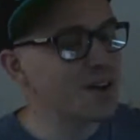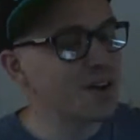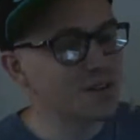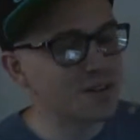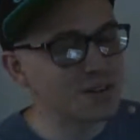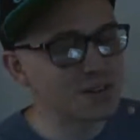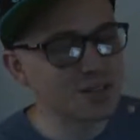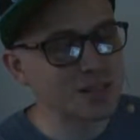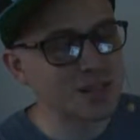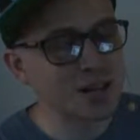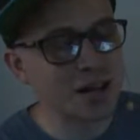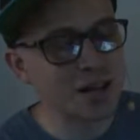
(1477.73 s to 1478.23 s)
there's
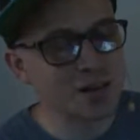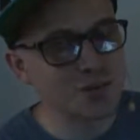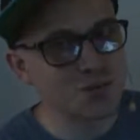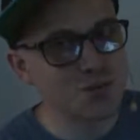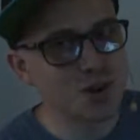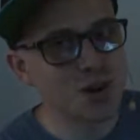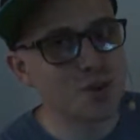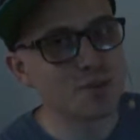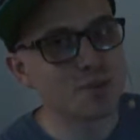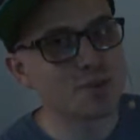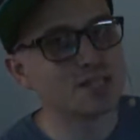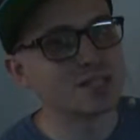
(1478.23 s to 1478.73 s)
a lot in
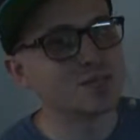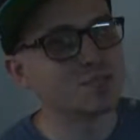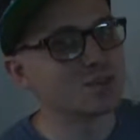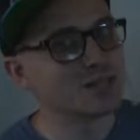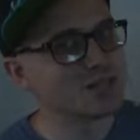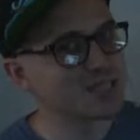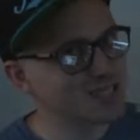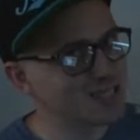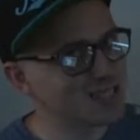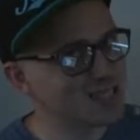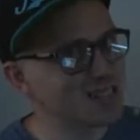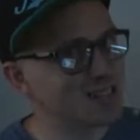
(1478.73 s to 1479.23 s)
Romans, but
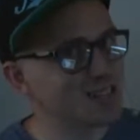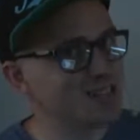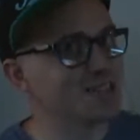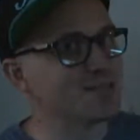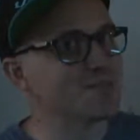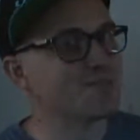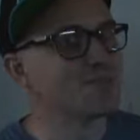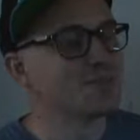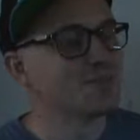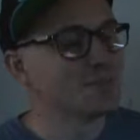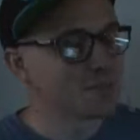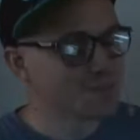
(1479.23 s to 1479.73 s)
still,
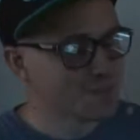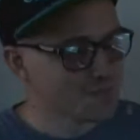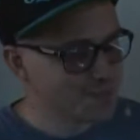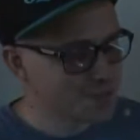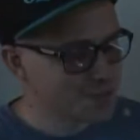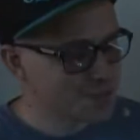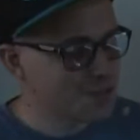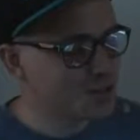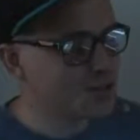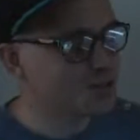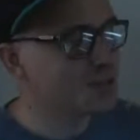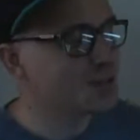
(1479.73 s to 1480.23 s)

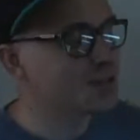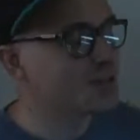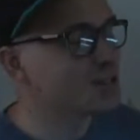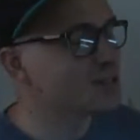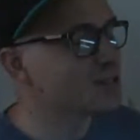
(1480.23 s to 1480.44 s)
2 years